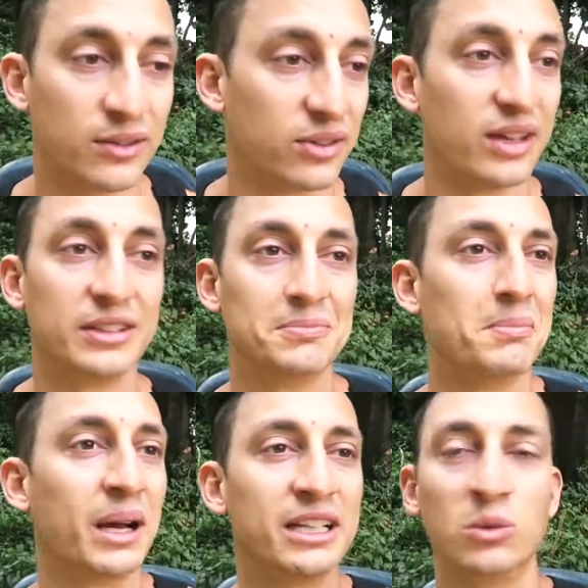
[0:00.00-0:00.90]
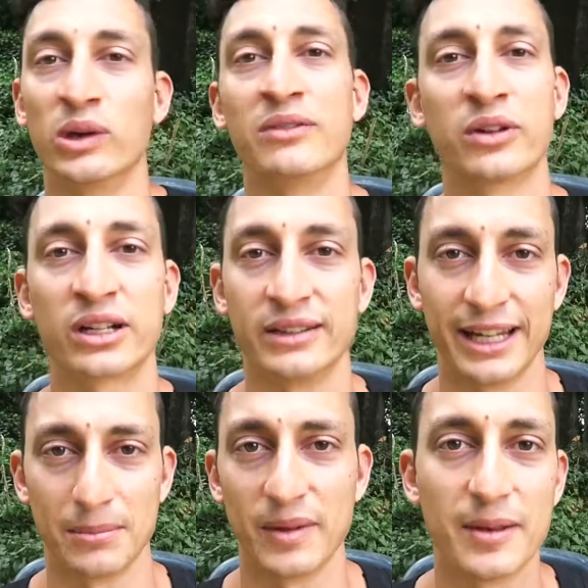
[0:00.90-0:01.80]
of saving money wherever I could
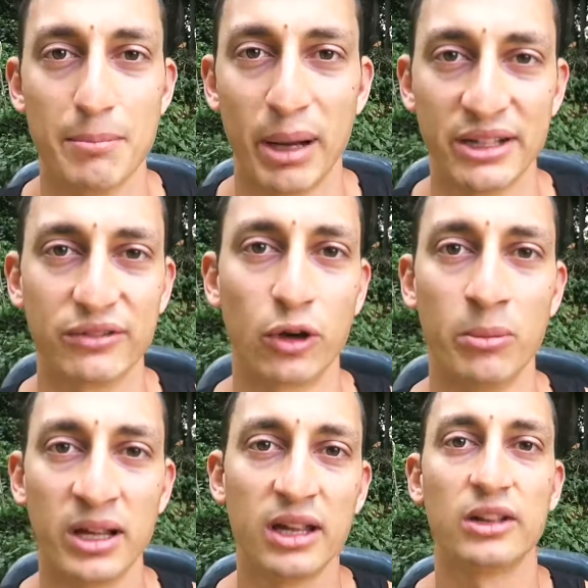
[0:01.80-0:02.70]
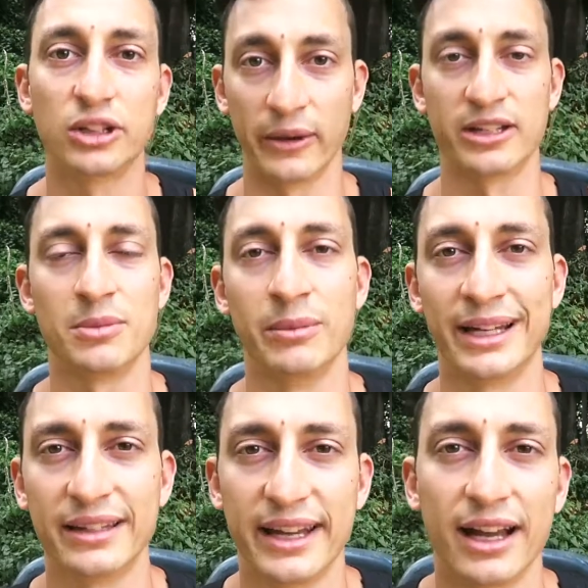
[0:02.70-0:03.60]
get money from going into my
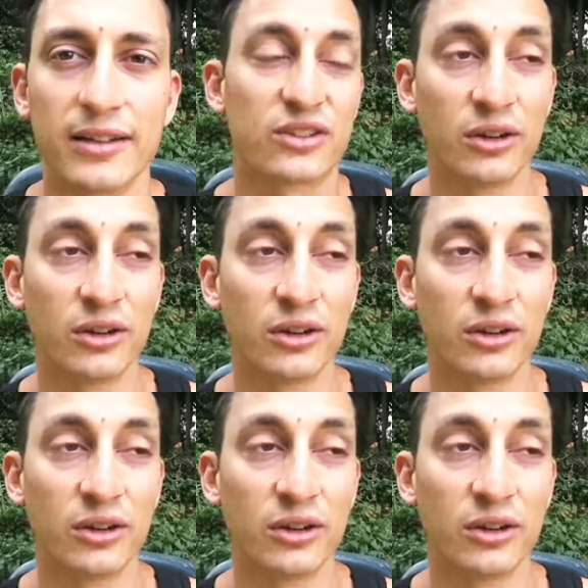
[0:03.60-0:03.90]
bank account.